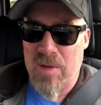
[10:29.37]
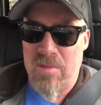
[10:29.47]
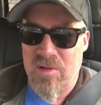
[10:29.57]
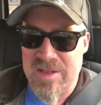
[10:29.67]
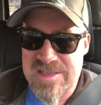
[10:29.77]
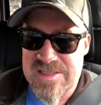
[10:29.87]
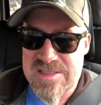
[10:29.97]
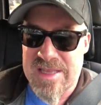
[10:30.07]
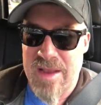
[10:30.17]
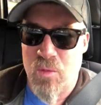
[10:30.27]
bubble is the
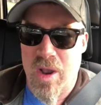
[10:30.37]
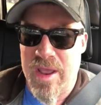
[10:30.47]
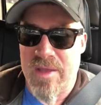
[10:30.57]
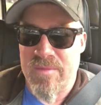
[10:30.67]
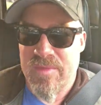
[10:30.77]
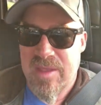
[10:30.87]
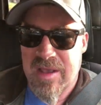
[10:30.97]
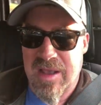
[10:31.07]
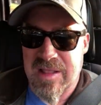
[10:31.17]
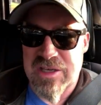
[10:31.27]
same way.
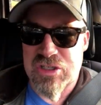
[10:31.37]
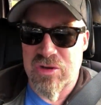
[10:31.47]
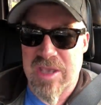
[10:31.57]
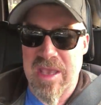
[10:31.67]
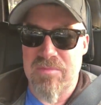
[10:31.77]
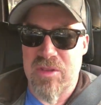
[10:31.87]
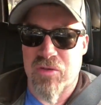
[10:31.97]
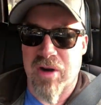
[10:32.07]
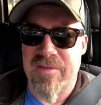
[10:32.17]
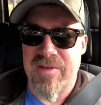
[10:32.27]
Unless you keep
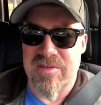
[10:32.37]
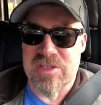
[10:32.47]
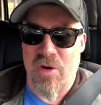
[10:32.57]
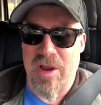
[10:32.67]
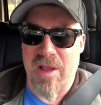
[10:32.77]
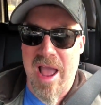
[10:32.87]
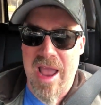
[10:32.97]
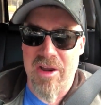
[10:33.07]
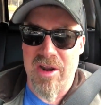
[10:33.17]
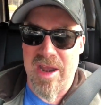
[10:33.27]
derivatives going
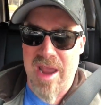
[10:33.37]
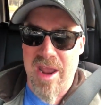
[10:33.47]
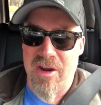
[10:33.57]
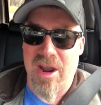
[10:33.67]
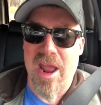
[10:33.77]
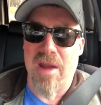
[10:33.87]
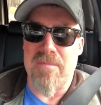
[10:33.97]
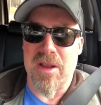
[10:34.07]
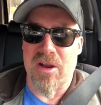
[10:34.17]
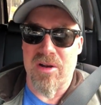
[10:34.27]
higher and higher and higher,
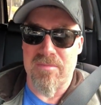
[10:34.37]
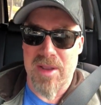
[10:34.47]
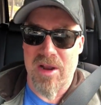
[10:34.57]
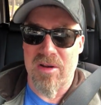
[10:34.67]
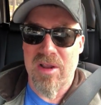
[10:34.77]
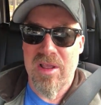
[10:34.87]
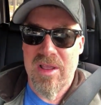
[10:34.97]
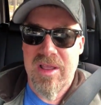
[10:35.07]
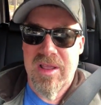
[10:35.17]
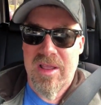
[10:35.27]
bigger and bigger,
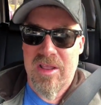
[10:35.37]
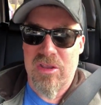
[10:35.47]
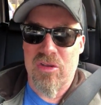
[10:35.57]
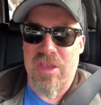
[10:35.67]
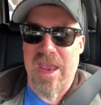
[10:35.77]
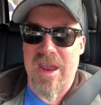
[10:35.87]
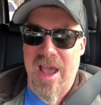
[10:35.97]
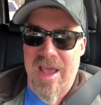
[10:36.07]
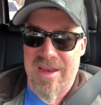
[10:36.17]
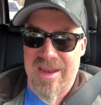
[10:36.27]
you
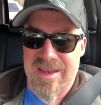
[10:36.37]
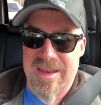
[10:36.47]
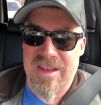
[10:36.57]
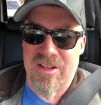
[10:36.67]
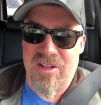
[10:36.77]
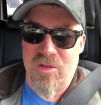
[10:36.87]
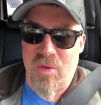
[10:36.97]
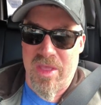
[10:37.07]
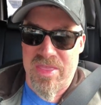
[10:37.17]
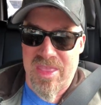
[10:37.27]
cannot deal
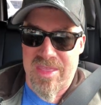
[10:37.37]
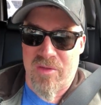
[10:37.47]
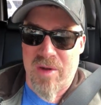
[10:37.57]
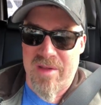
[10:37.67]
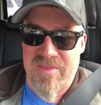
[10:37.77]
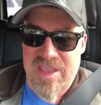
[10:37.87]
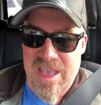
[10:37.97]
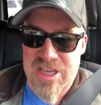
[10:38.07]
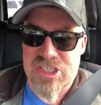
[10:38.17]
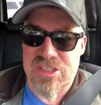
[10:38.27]
with the
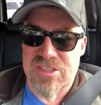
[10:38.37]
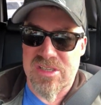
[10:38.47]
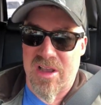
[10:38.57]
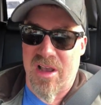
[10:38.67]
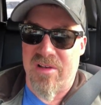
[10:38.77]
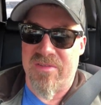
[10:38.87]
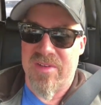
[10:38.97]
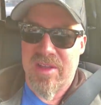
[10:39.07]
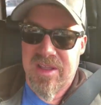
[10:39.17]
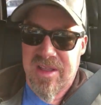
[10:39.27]
ramifications of
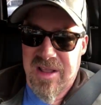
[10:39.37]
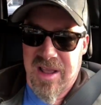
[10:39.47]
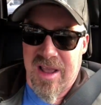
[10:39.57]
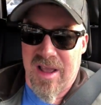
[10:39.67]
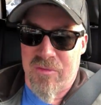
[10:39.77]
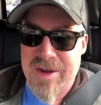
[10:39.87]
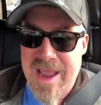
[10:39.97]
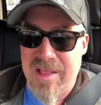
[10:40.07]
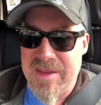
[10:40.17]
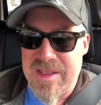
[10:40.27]
uh,
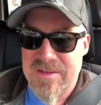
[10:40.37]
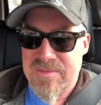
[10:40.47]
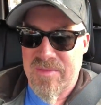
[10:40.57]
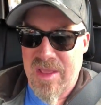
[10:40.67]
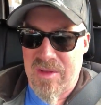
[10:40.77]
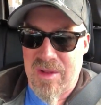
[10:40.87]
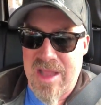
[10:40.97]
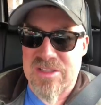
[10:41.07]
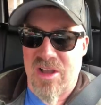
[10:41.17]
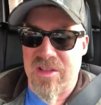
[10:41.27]
reality. And
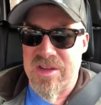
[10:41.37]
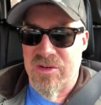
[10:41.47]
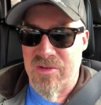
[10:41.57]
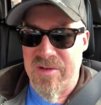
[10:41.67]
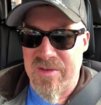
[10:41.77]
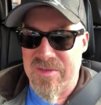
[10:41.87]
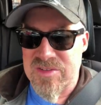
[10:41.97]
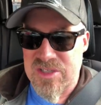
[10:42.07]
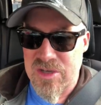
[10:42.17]
that's all that derivatives